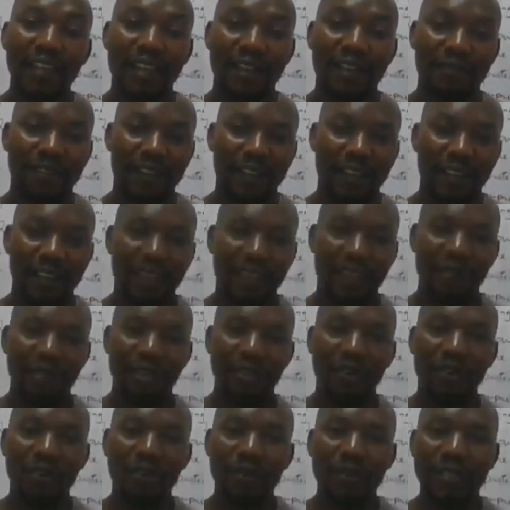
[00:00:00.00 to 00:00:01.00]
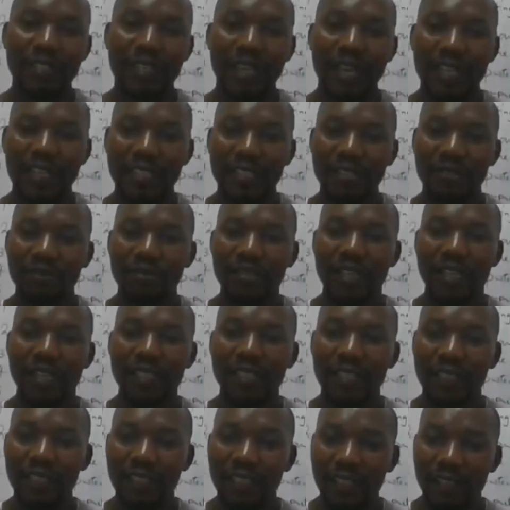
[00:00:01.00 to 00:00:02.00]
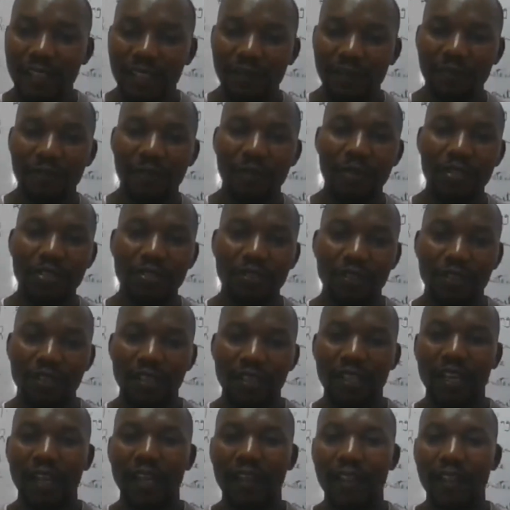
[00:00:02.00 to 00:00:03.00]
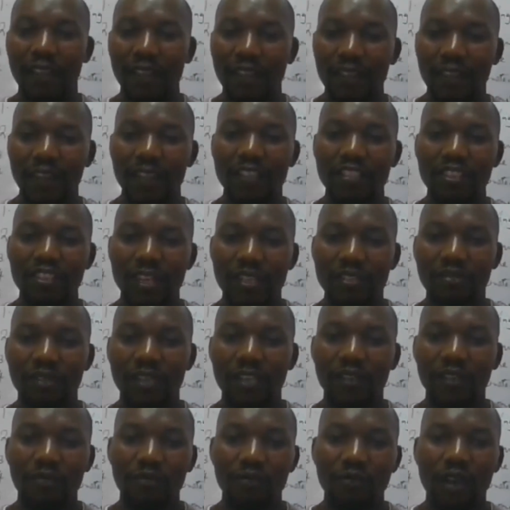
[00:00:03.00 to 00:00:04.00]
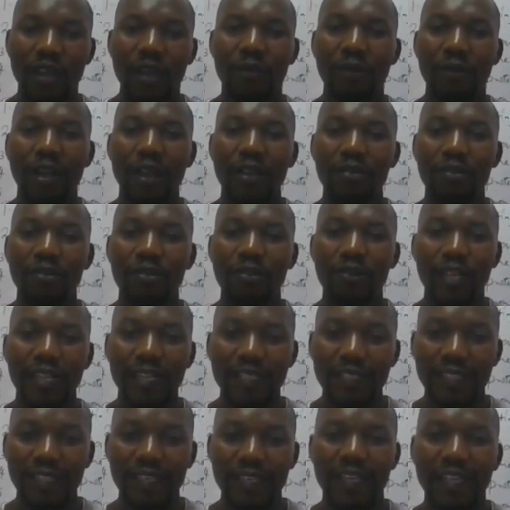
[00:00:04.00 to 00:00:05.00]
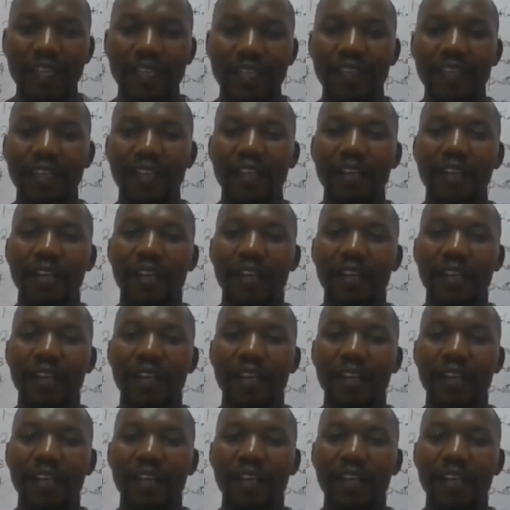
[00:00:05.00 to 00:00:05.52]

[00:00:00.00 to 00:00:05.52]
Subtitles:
clever. They'll always ask you certain information and then they try to inquire where are you located,